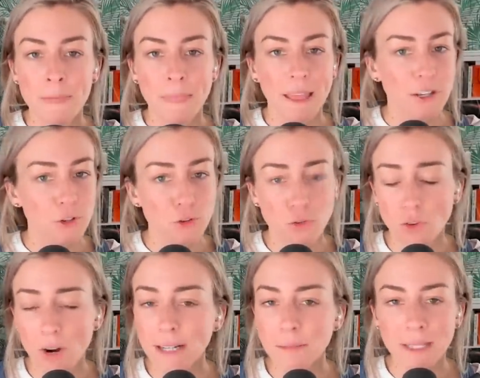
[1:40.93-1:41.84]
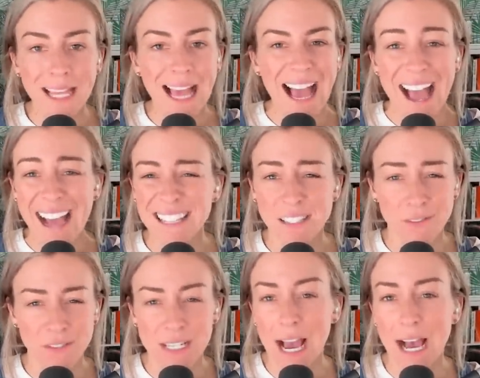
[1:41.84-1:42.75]
Incredibly
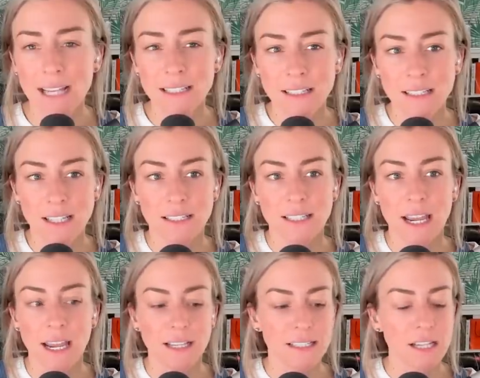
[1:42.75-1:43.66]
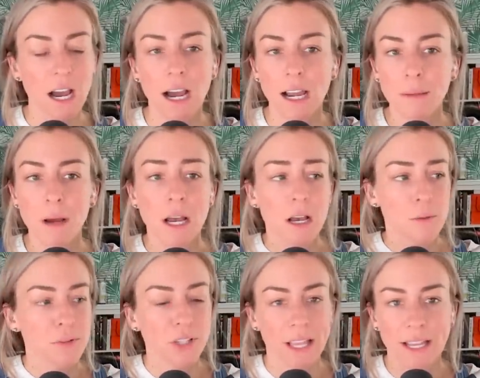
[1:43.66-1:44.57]
active tasks that take time,
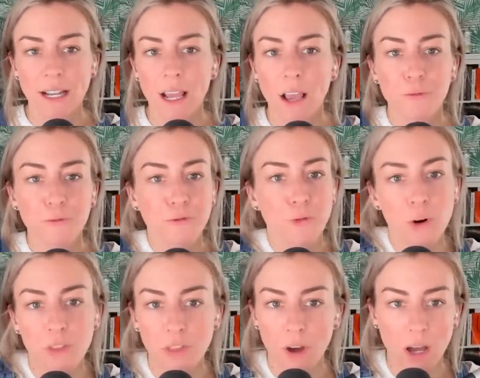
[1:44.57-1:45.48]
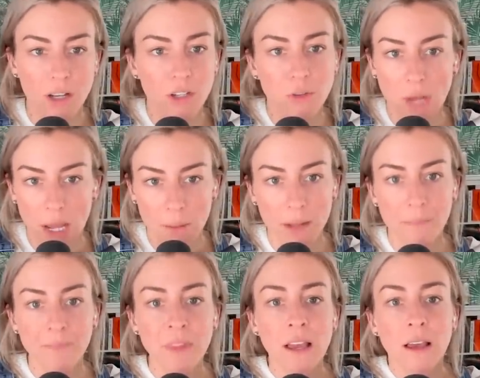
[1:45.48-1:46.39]
planning, forethought, you name it.
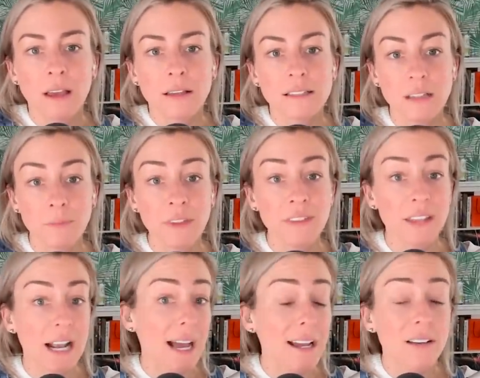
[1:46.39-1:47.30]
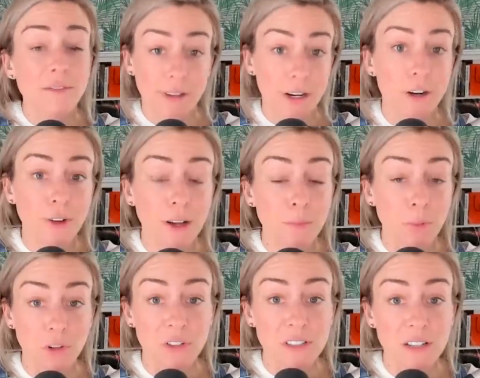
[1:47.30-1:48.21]
Something that I can verify
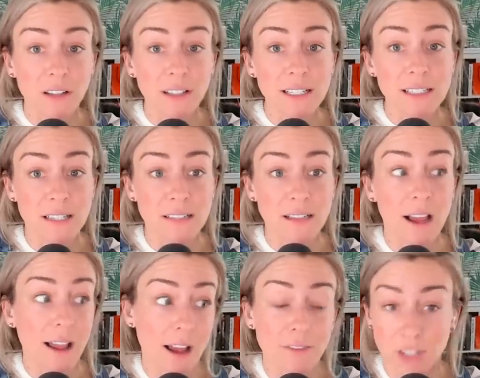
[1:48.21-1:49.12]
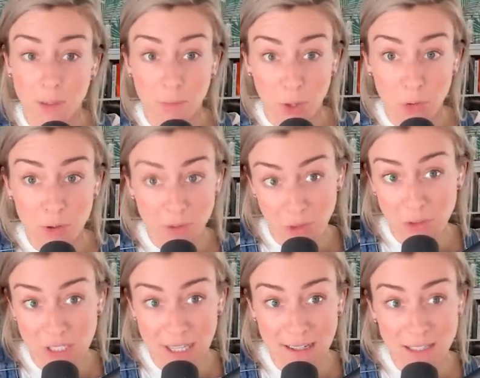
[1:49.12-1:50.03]
personally since I have done both of
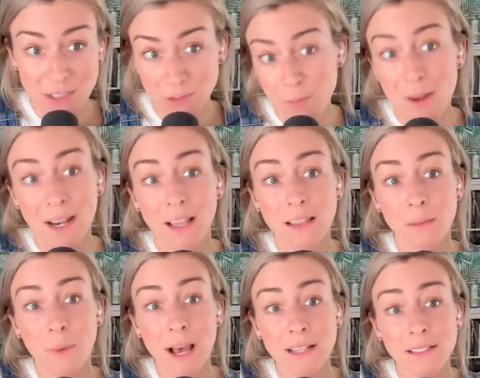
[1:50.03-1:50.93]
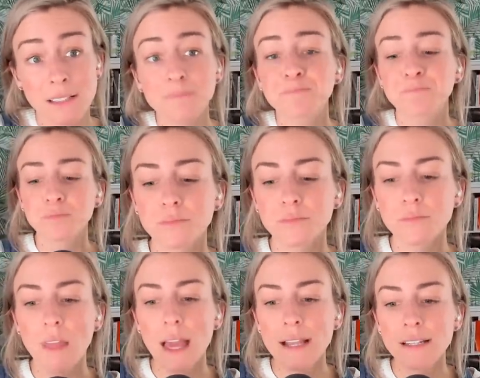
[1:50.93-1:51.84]
those things for money in the past.
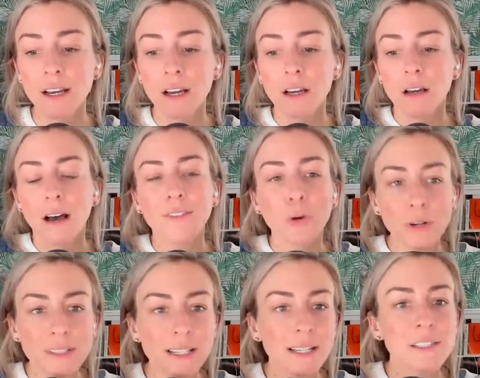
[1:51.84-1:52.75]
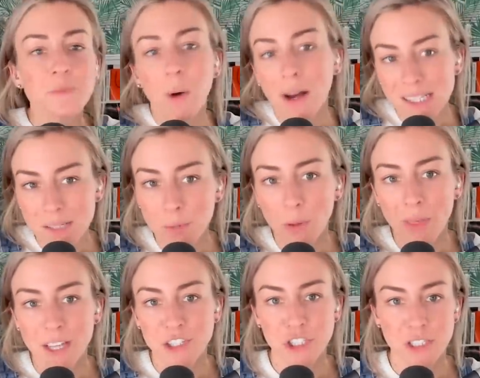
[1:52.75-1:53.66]
And of course, it is possible
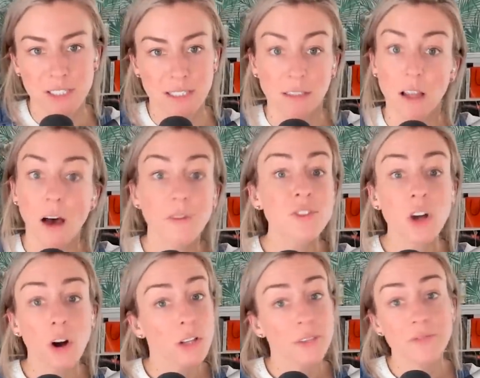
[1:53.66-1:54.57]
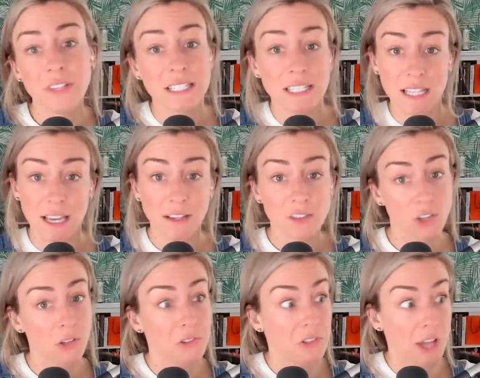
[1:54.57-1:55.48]
that she just loves all of these things,
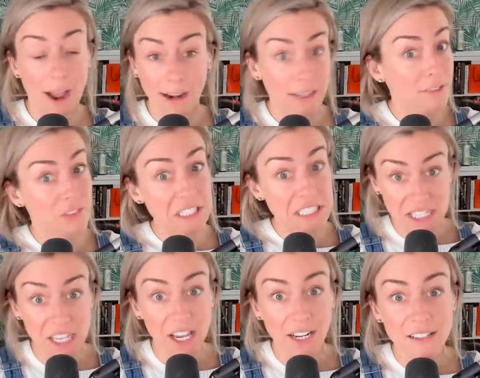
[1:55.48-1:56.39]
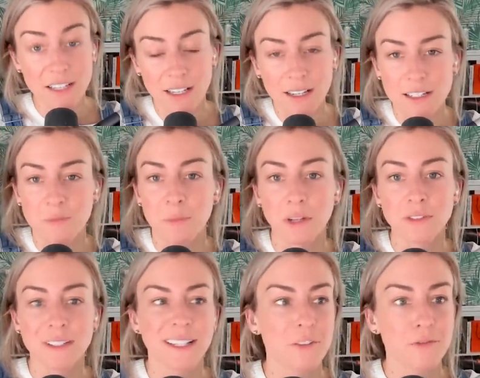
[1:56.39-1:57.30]
all nine of these things, and has
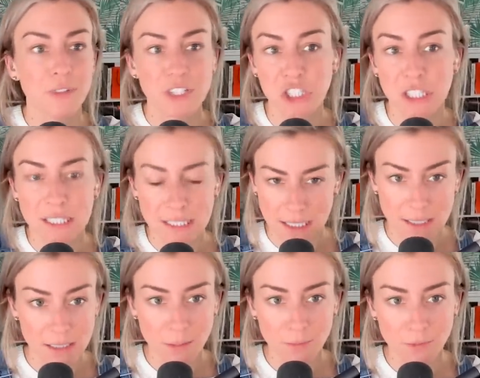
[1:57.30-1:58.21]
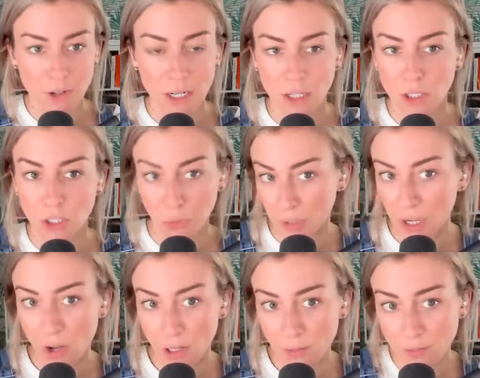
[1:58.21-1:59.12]
built an efficient system for including
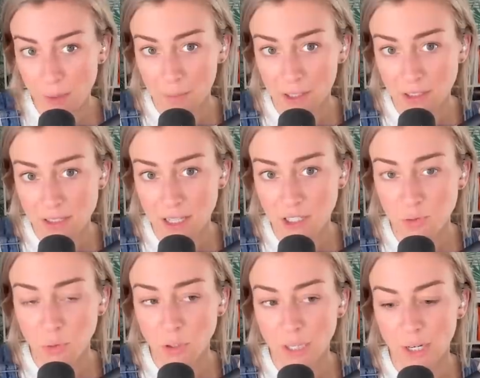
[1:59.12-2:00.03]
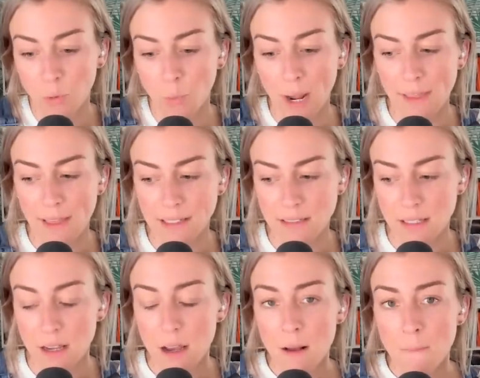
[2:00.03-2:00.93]
all of them in her schedule in a way that's
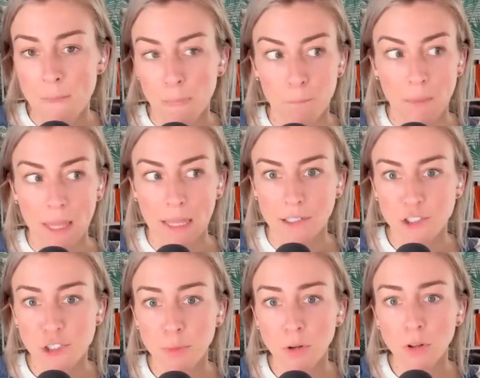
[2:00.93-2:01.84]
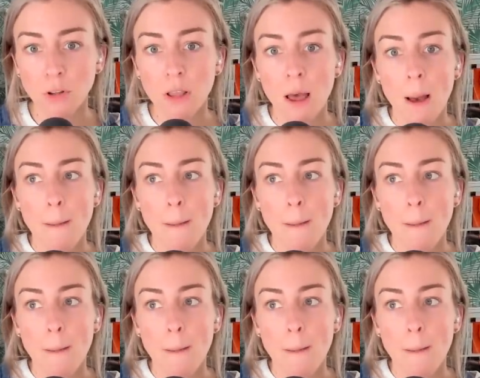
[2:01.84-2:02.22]
manageable.